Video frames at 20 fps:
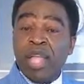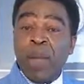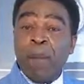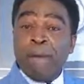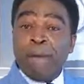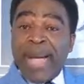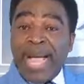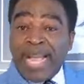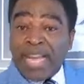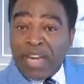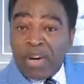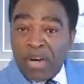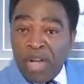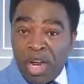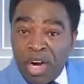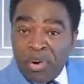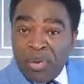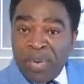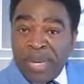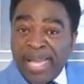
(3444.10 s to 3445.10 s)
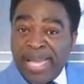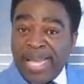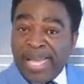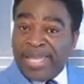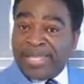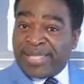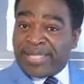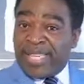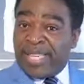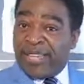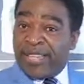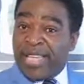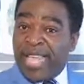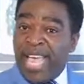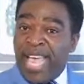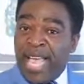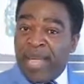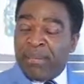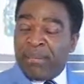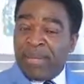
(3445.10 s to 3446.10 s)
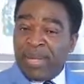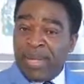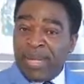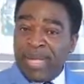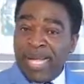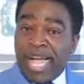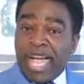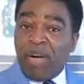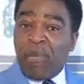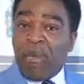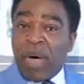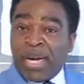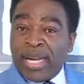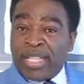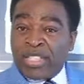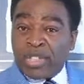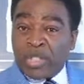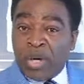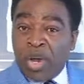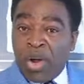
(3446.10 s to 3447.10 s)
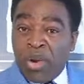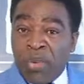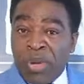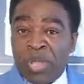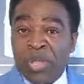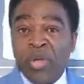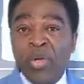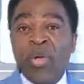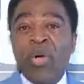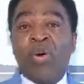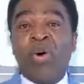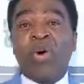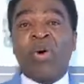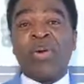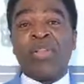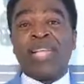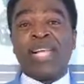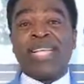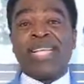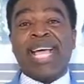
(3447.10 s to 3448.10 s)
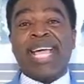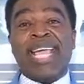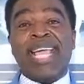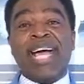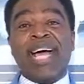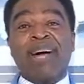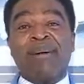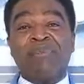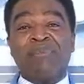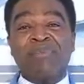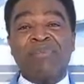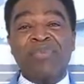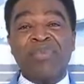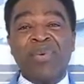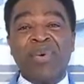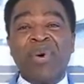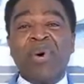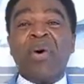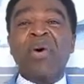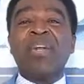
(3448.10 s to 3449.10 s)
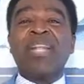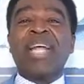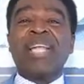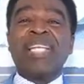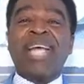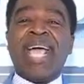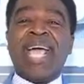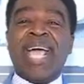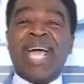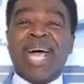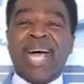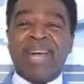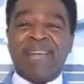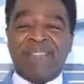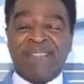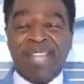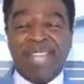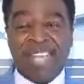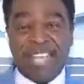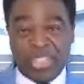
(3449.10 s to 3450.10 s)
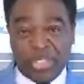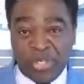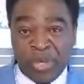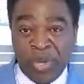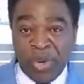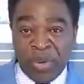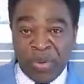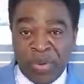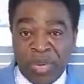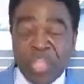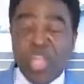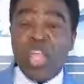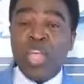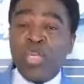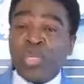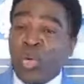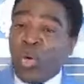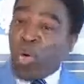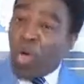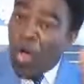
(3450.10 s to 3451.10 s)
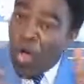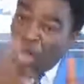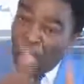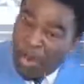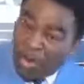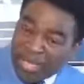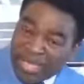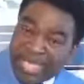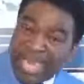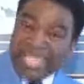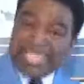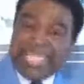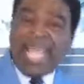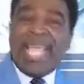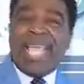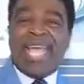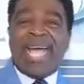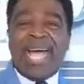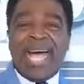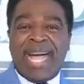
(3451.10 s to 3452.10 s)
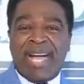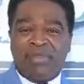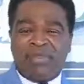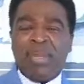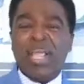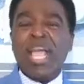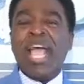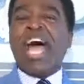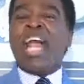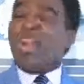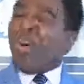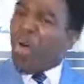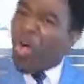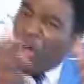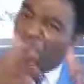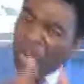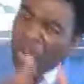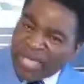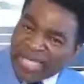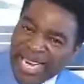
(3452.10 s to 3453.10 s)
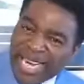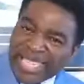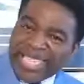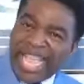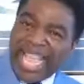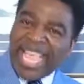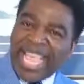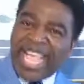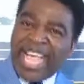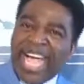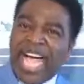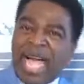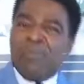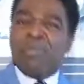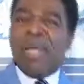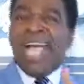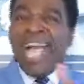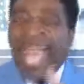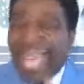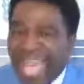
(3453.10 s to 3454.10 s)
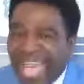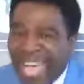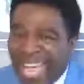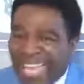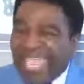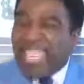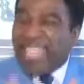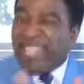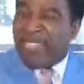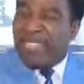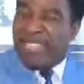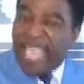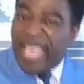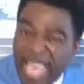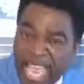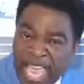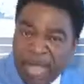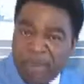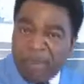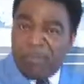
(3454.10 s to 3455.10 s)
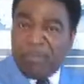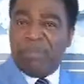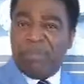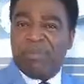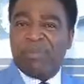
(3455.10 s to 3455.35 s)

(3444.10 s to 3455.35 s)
My glory is in them. And what is glory? All that I am, all that I have is glory. So all that I have and all that I am are in them.